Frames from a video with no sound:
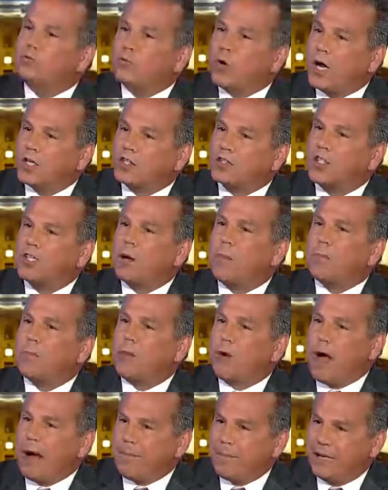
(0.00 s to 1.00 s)
Russian
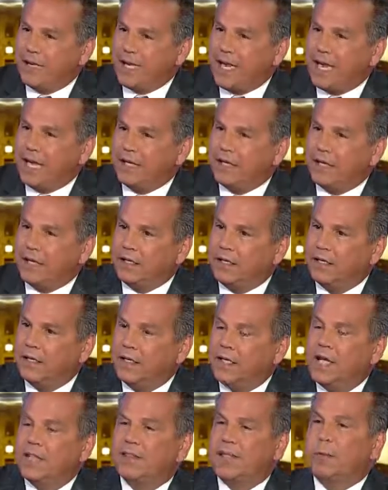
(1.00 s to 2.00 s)
propaganda
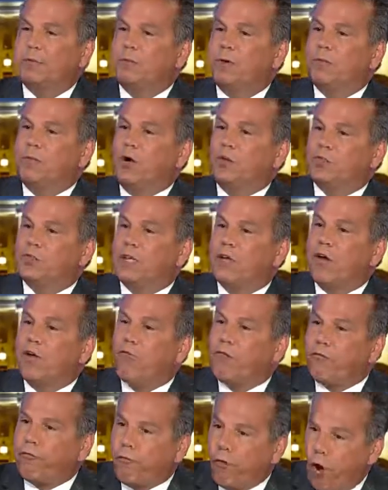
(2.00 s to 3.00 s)
that promotes
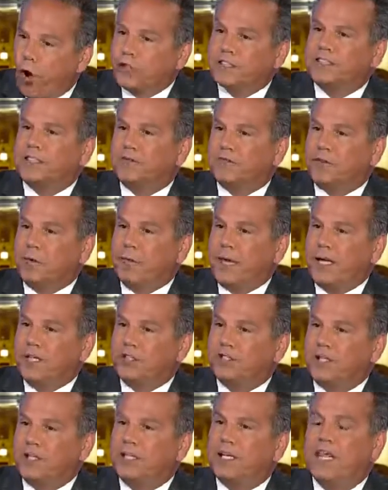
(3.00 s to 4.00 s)
false
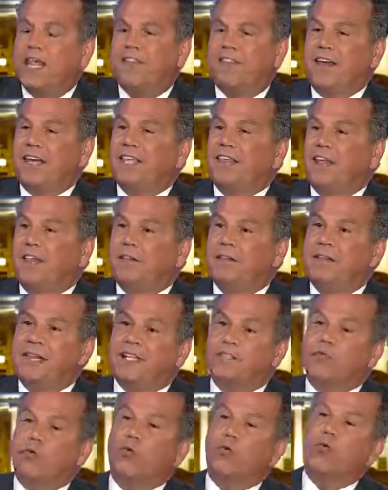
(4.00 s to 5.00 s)
information that
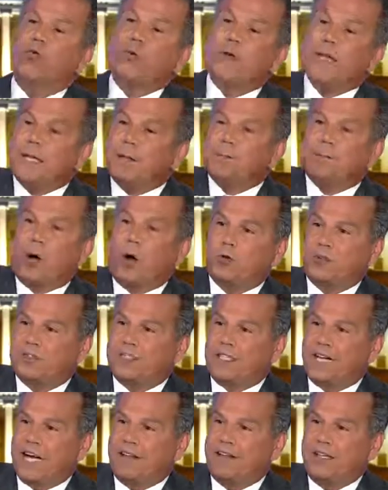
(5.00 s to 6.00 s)
gets
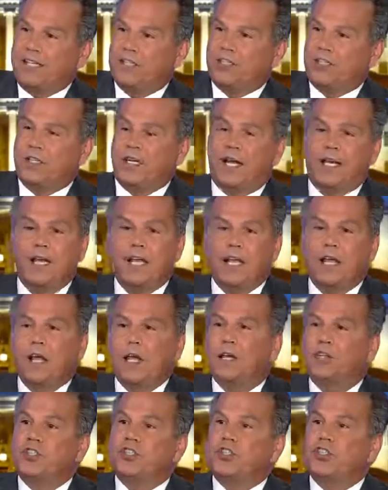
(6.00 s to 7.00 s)
reposted on the internet,
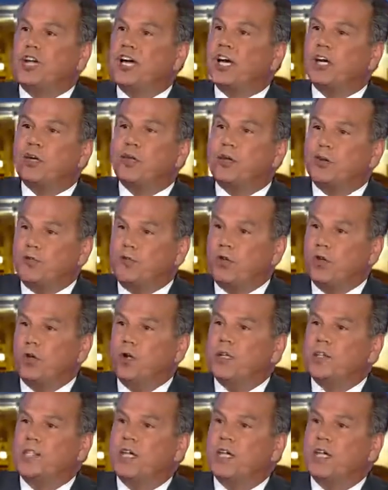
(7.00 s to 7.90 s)
shared with what, viewers.